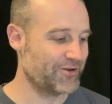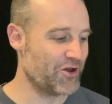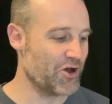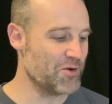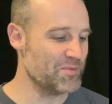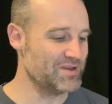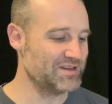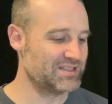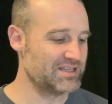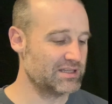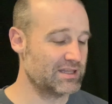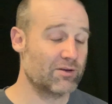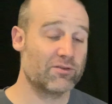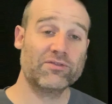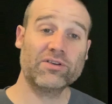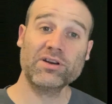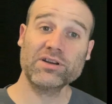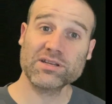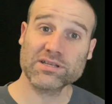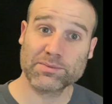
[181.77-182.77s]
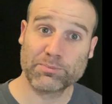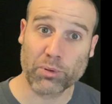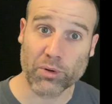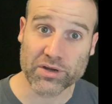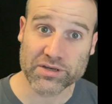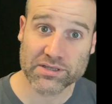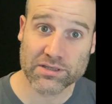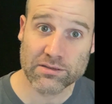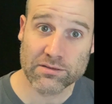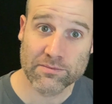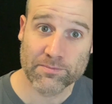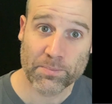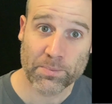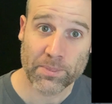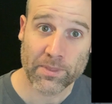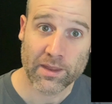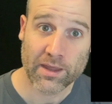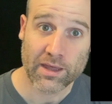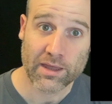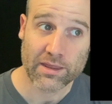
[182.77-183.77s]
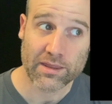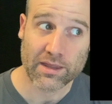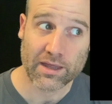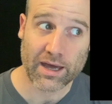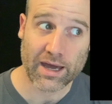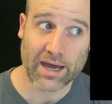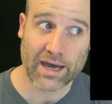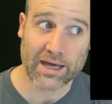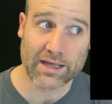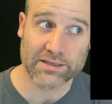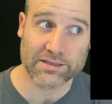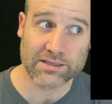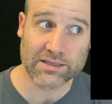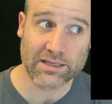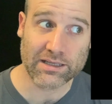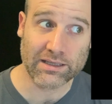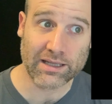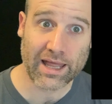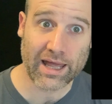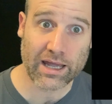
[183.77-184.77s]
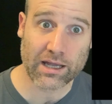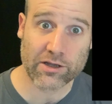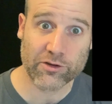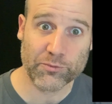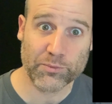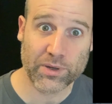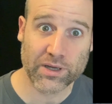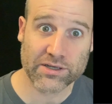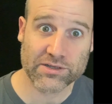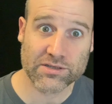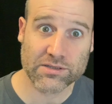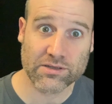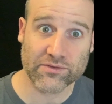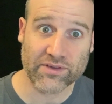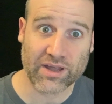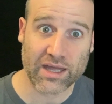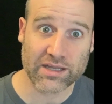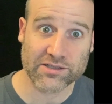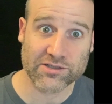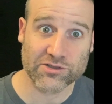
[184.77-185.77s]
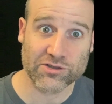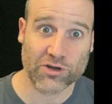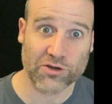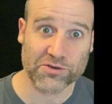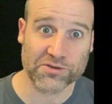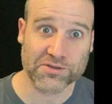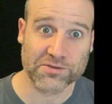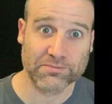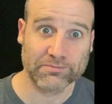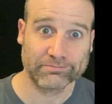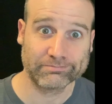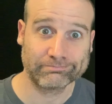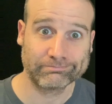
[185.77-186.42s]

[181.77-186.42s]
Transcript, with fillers: commented they were very disappointed at the lack of pictures of cats and dogs.